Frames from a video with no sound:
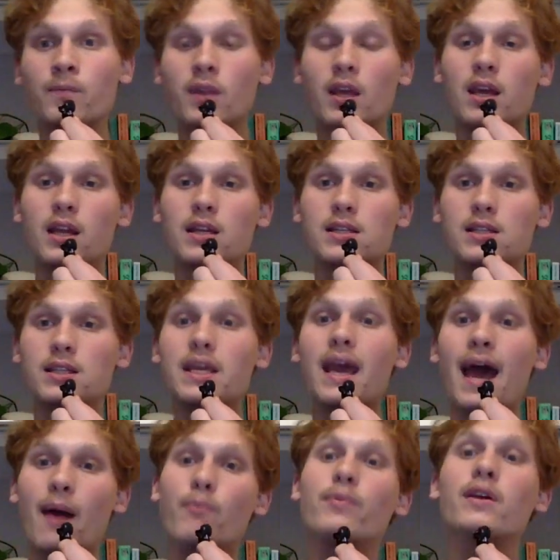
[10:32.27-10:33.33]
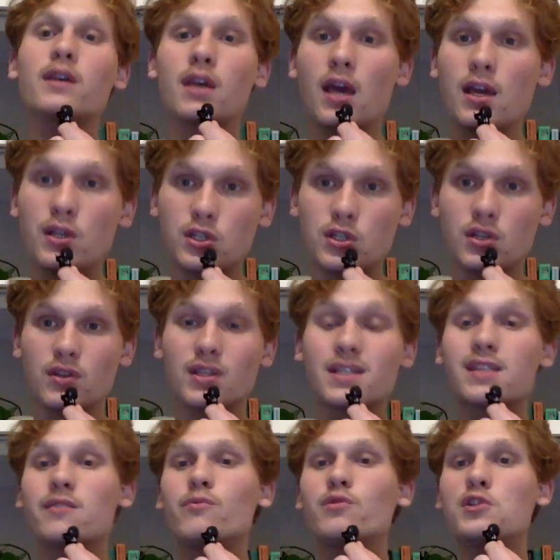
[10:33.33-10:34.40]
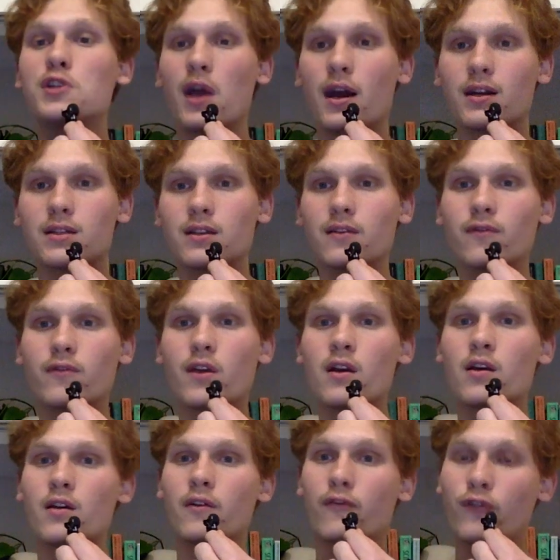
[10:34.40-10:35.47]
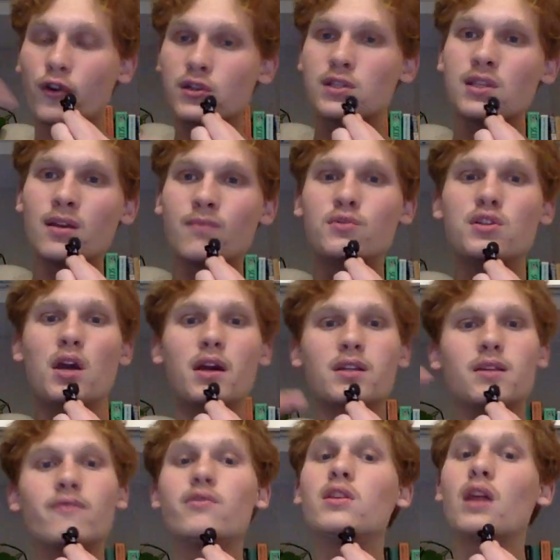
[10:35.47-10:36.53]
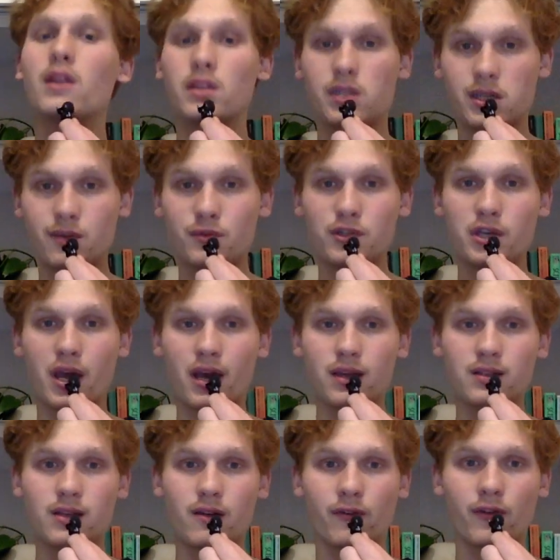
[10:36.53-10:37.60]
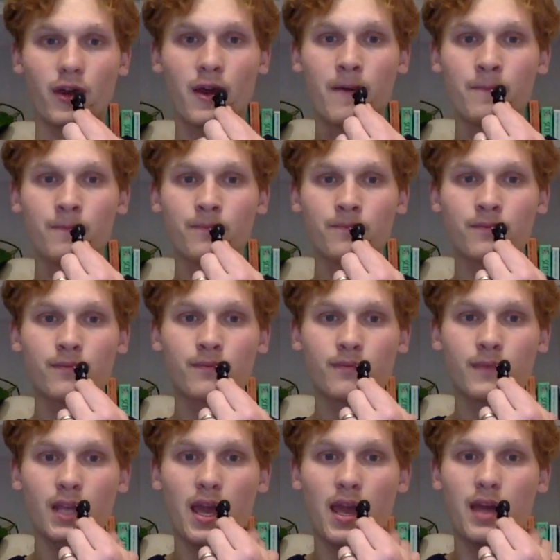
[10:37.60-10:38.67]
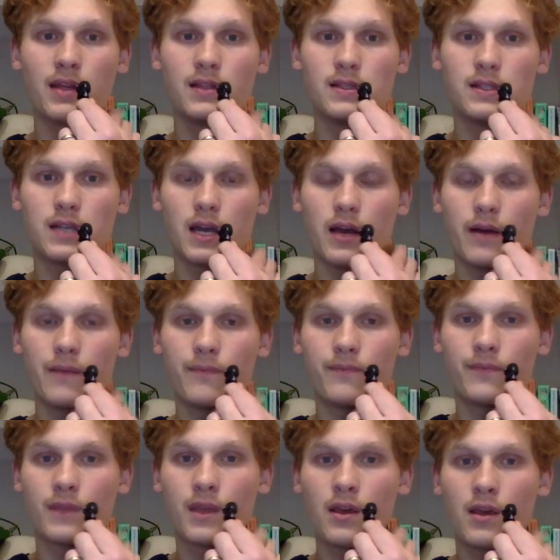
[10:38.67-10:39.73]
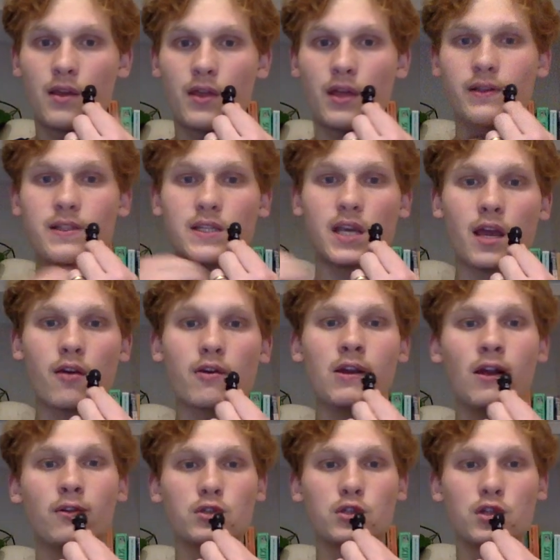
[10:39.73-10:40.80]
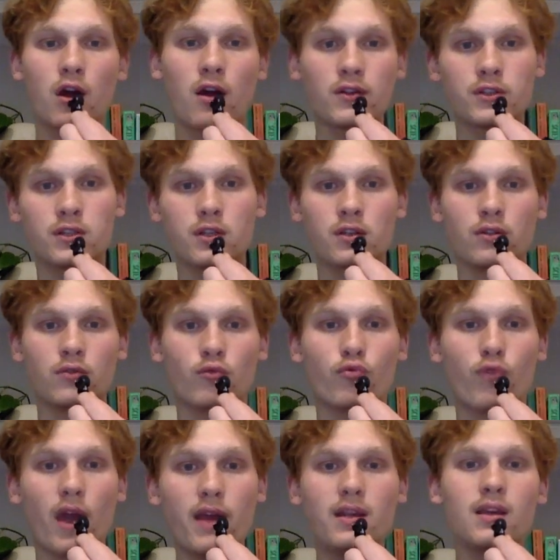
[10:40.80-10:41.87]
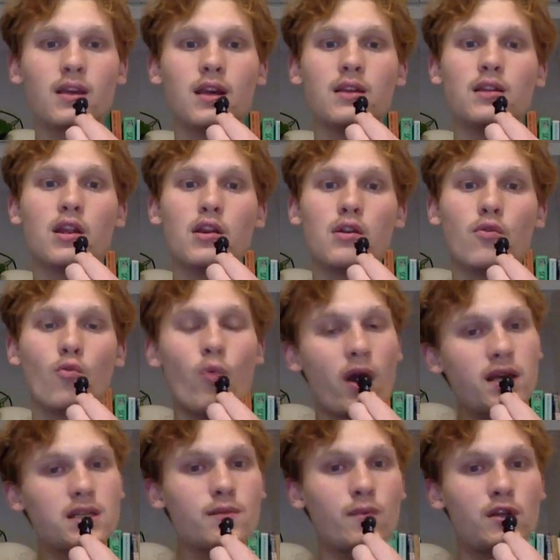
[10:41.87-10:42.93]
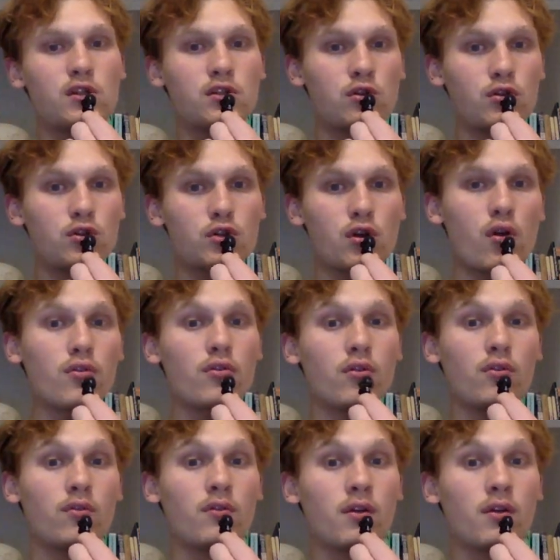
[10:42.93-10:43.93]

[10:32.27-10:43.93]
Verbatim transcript: it is the application, the subjective. First the objective and then the subjective. And um, then Terry L. Johnson, writing in the Westminster Journal,